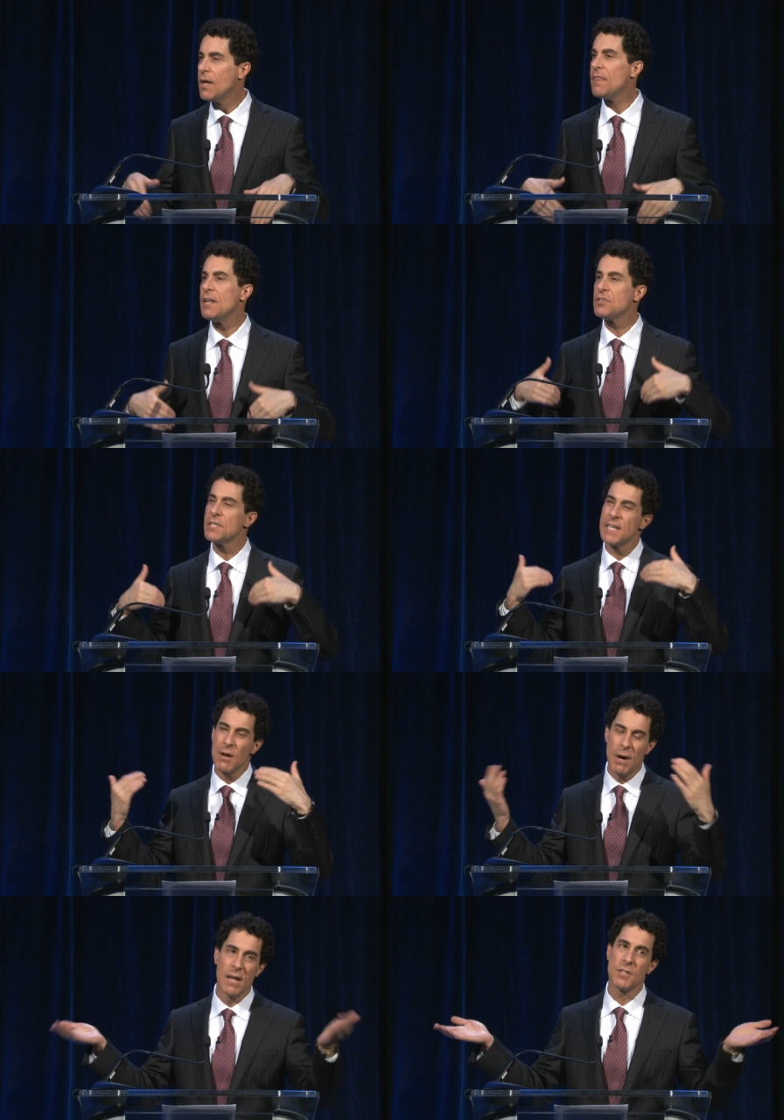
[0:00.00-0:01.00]
than just say,
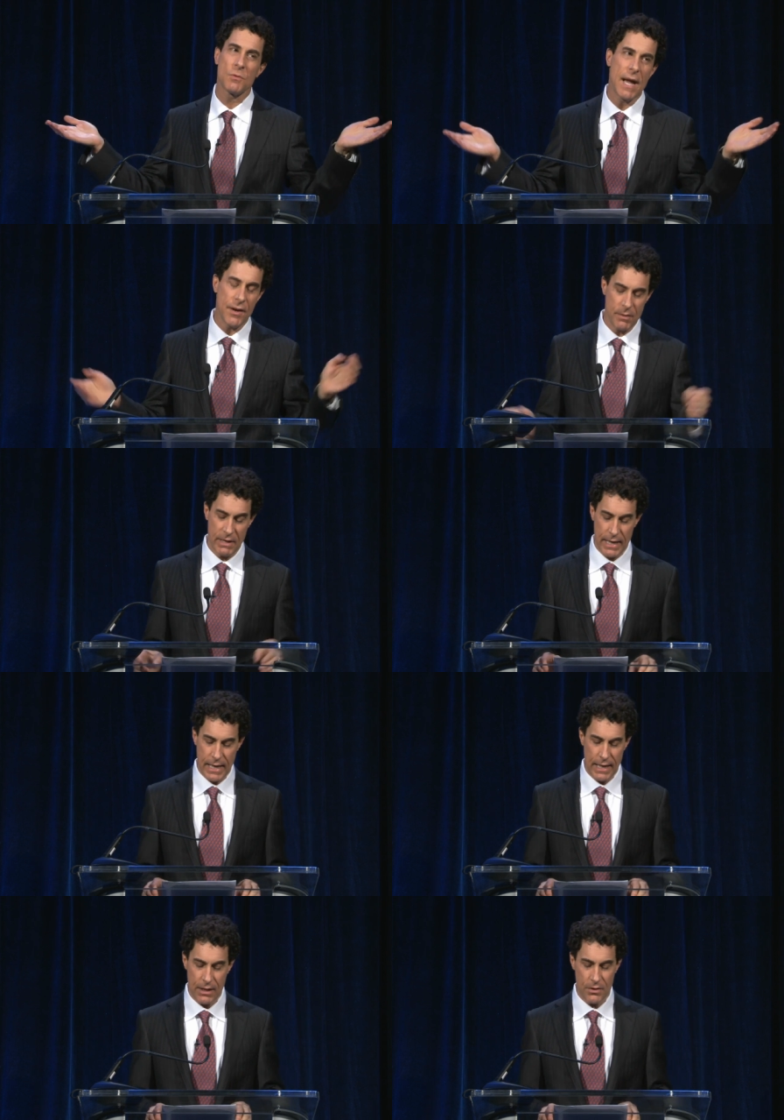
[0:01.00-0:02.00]
well, it's random and I
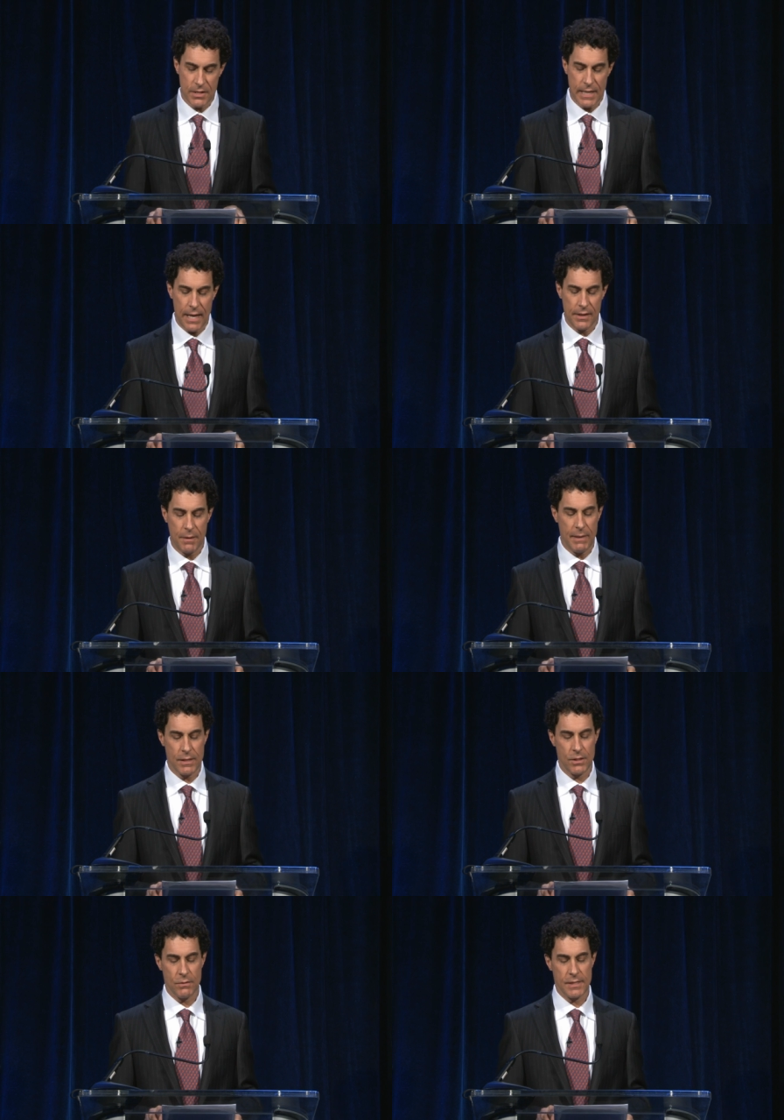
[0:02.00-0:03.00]
can't understand it. It
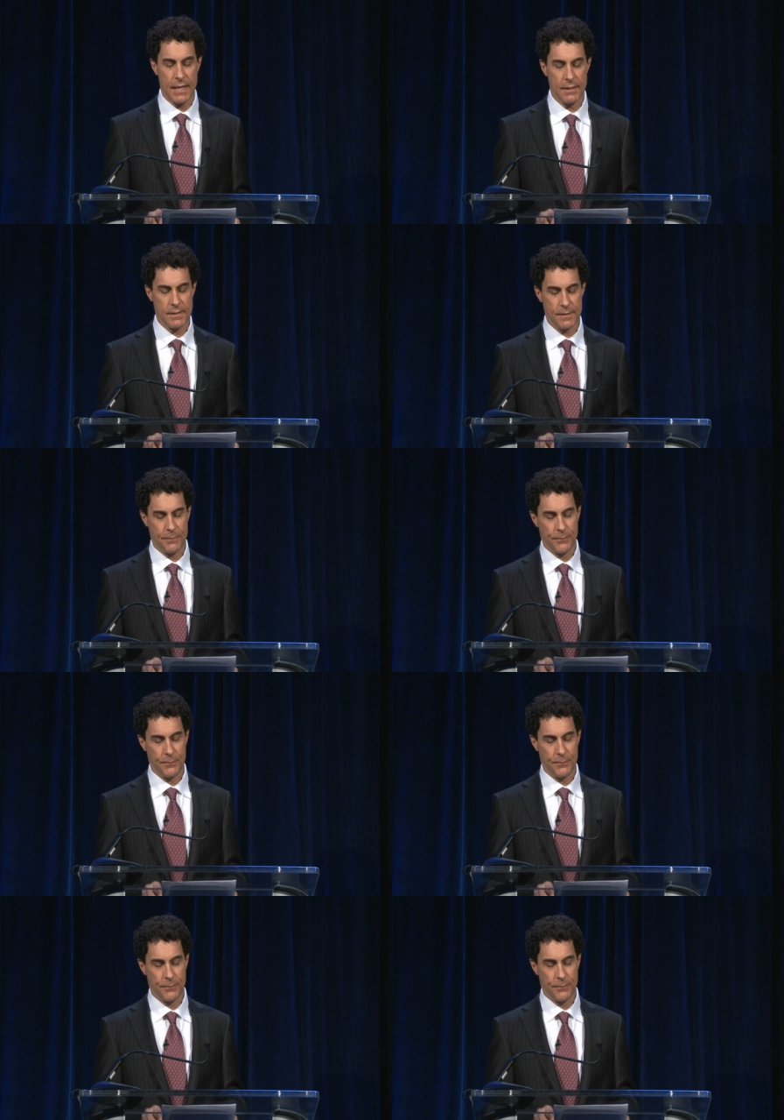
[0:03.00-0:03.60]
makes no sense.